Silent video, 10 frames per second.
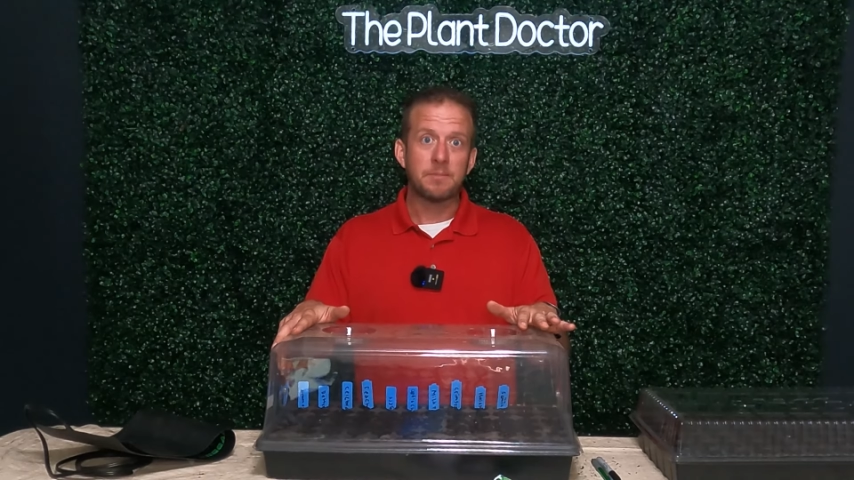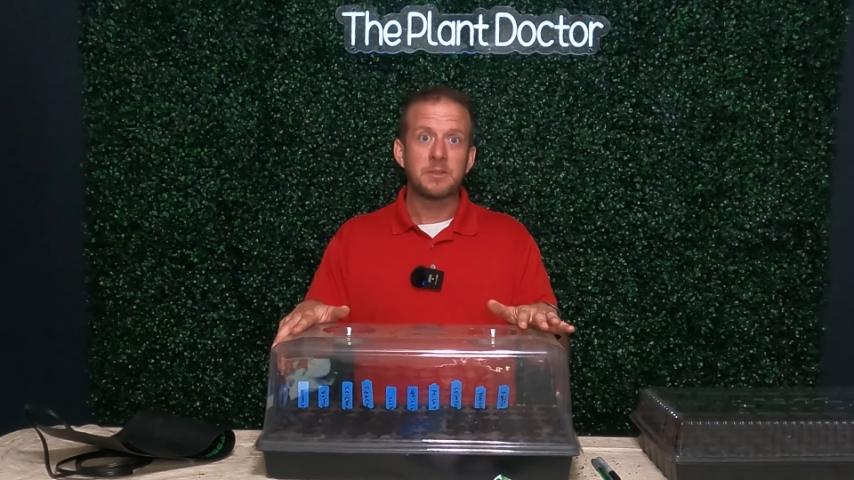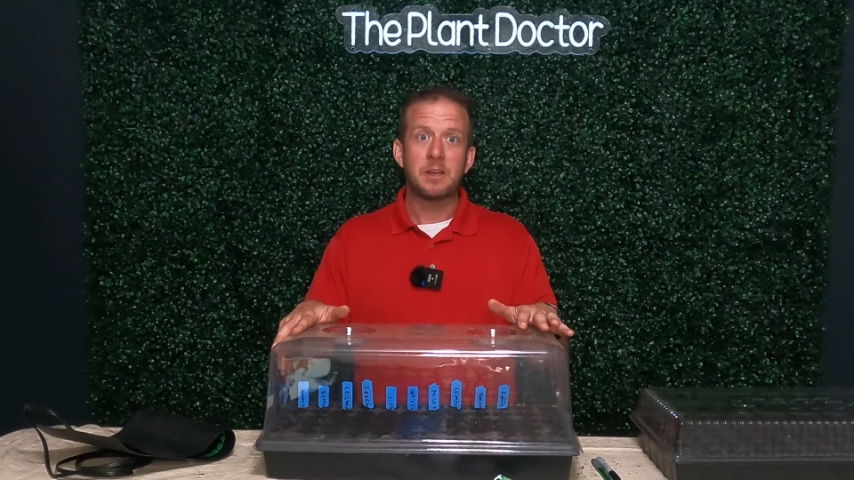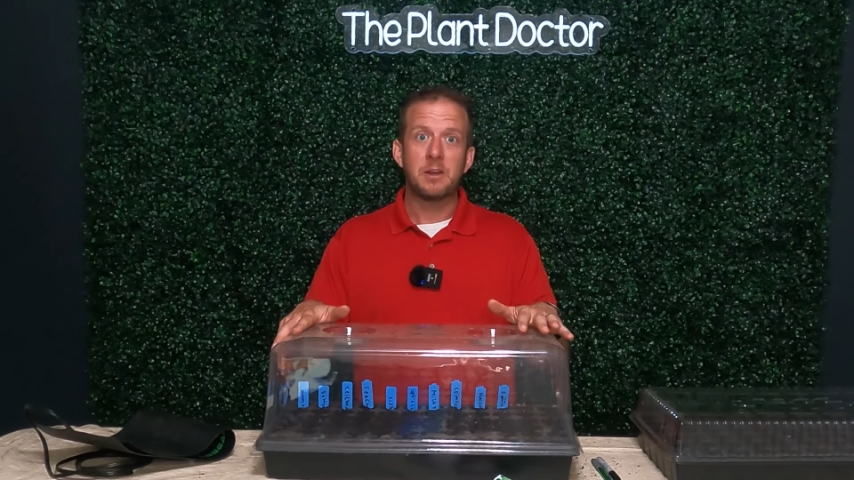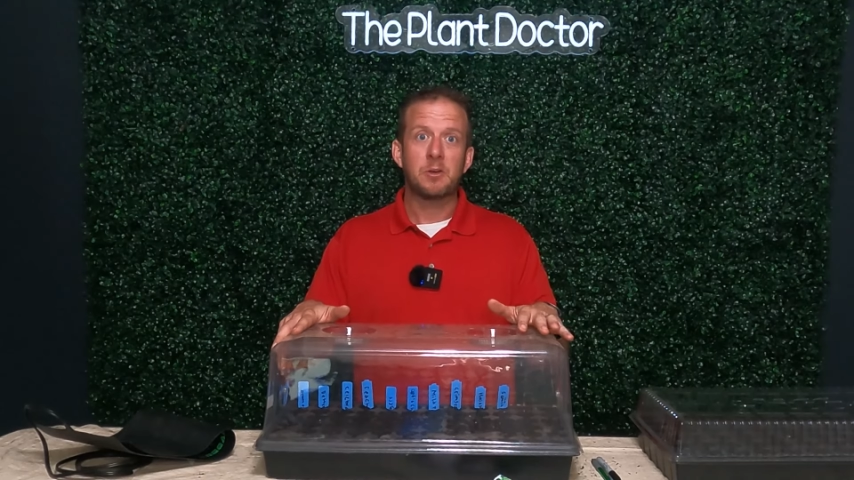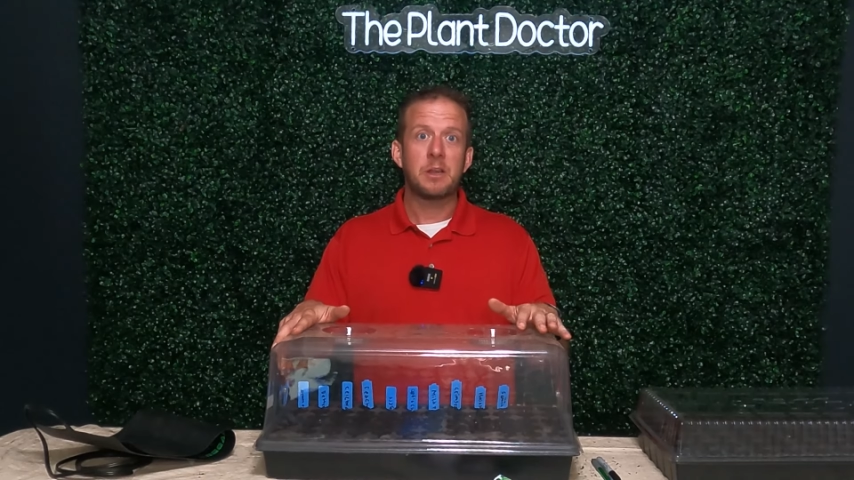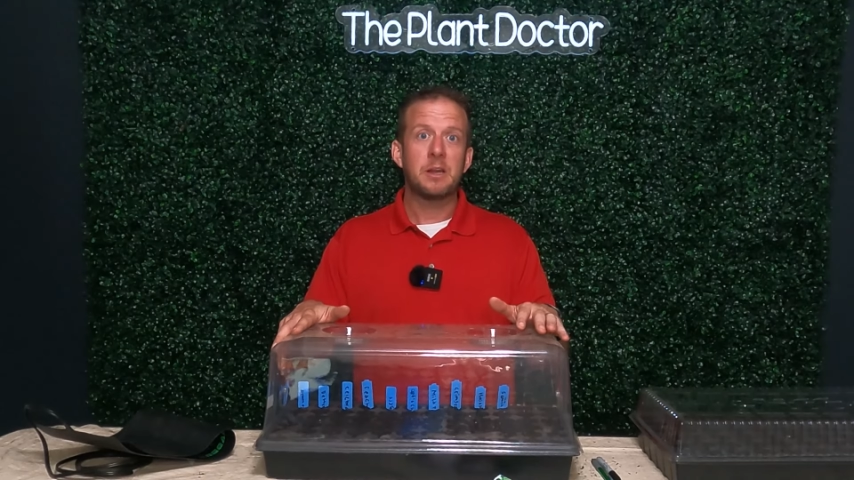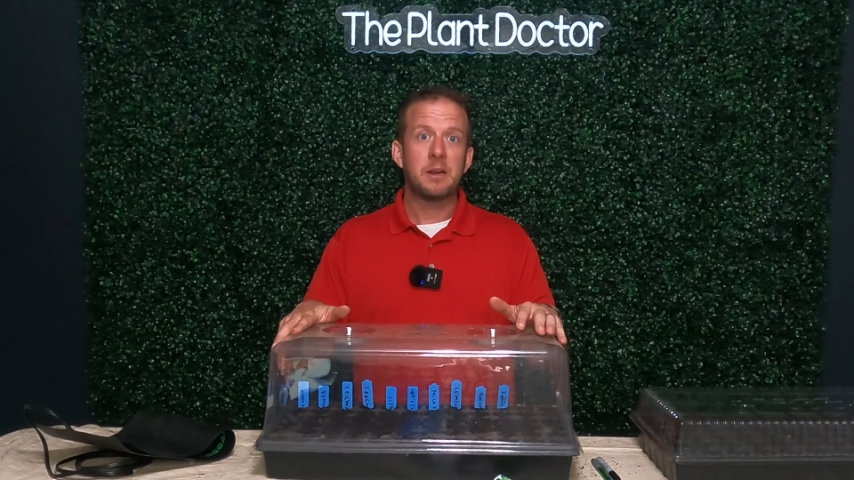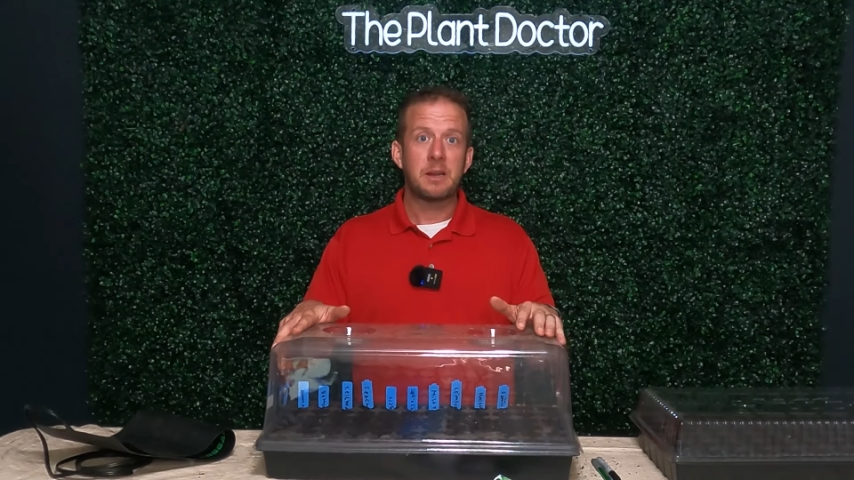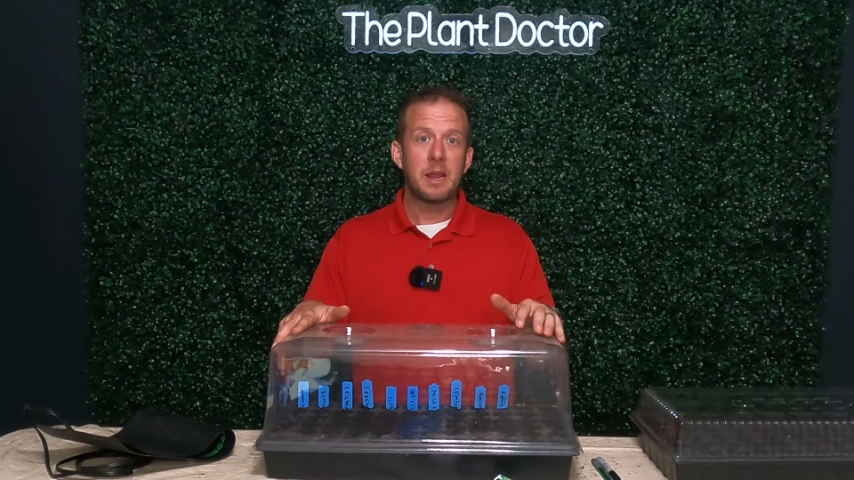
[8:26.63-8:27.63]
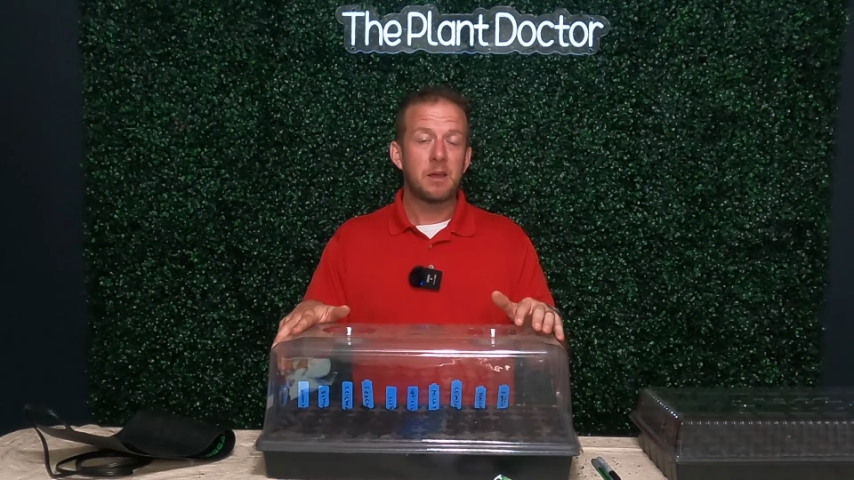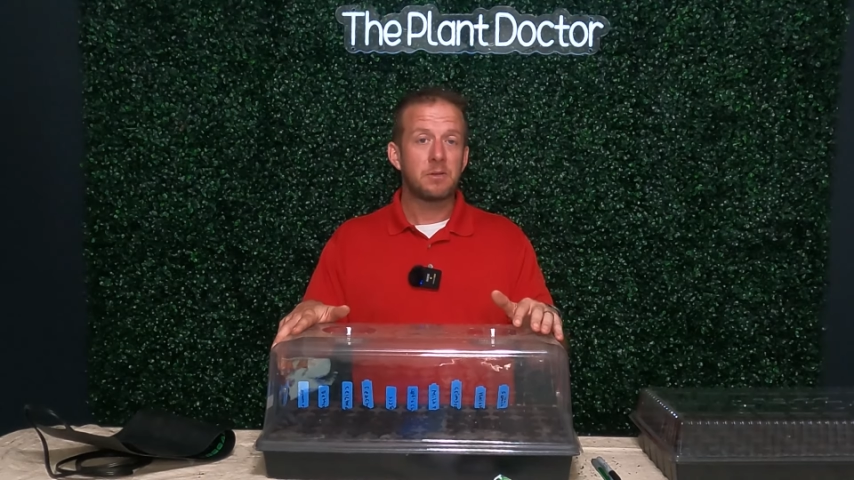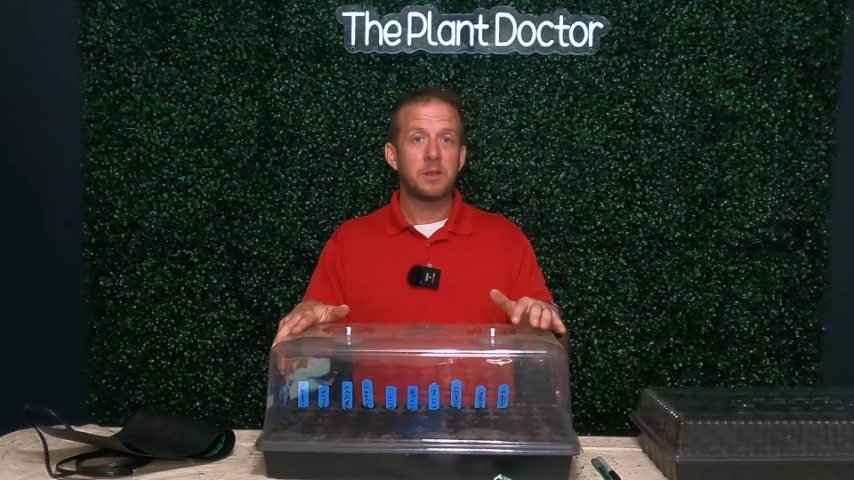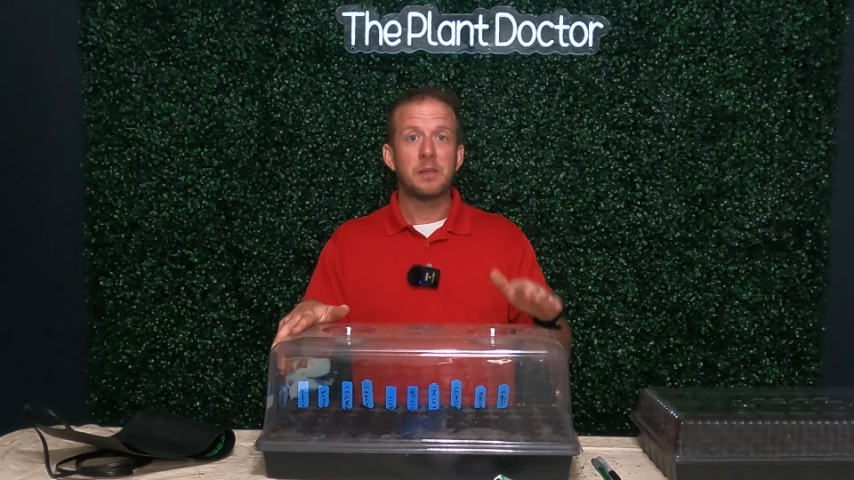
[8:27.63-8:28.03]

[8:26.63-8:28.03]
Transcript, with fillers: say you're getting down